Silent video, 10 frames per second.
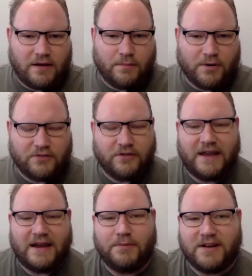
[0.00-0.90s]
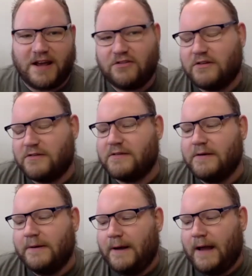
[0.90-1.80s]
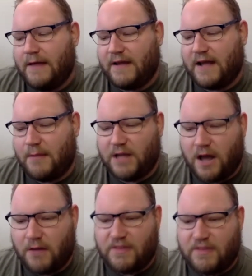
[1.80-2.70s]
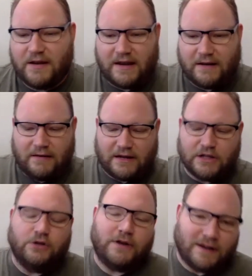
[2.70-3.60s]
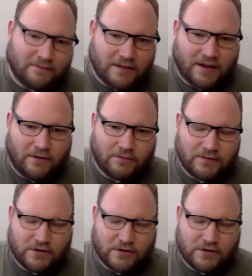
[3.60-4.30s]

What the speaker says: personal data protections that come along with it, and including, you know,